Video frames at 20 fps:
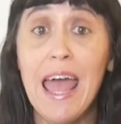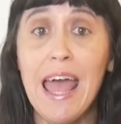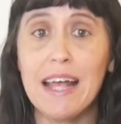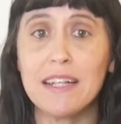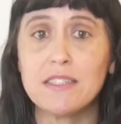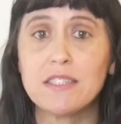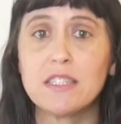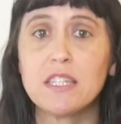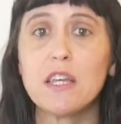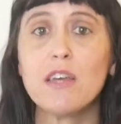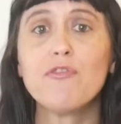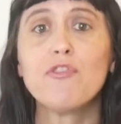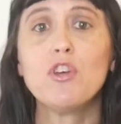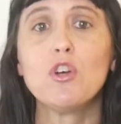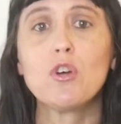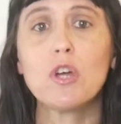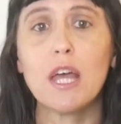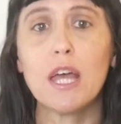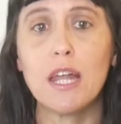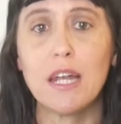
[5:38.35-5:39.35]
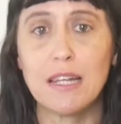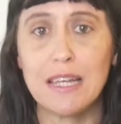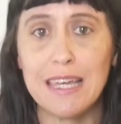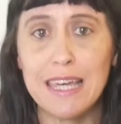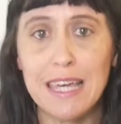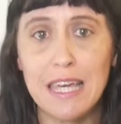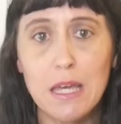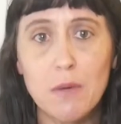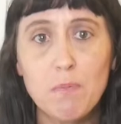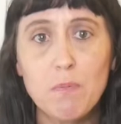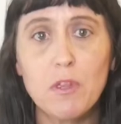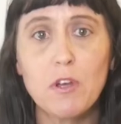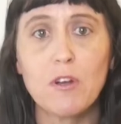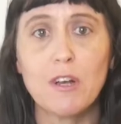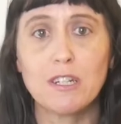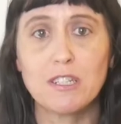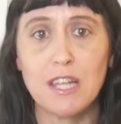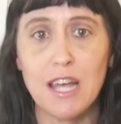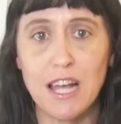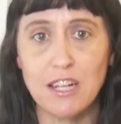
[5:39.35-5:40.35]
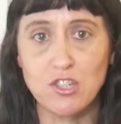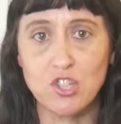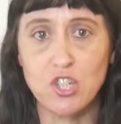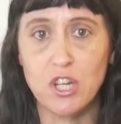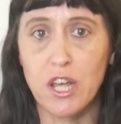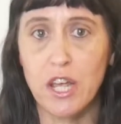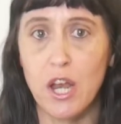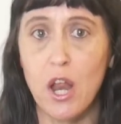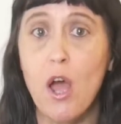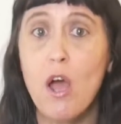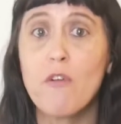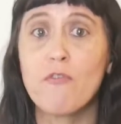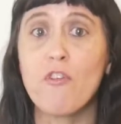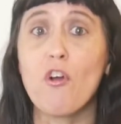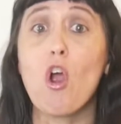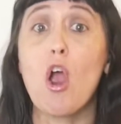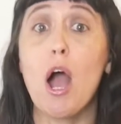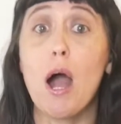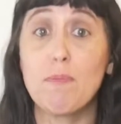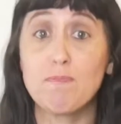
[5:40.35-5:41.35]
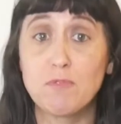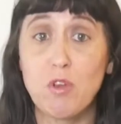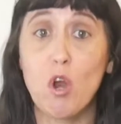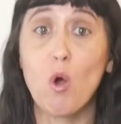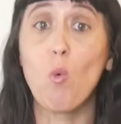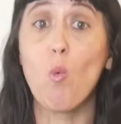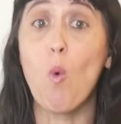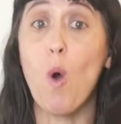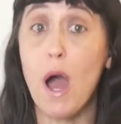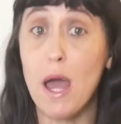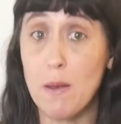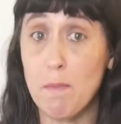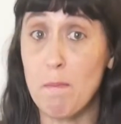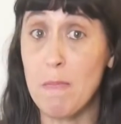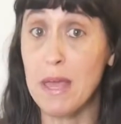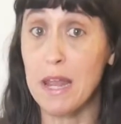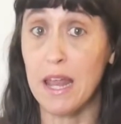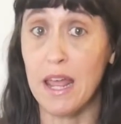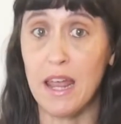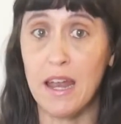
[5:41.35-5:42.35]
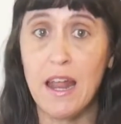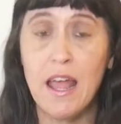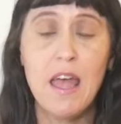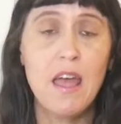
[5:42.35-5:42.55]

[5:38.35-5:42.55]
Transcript: and see if you can keep their attention for up to 1 minute.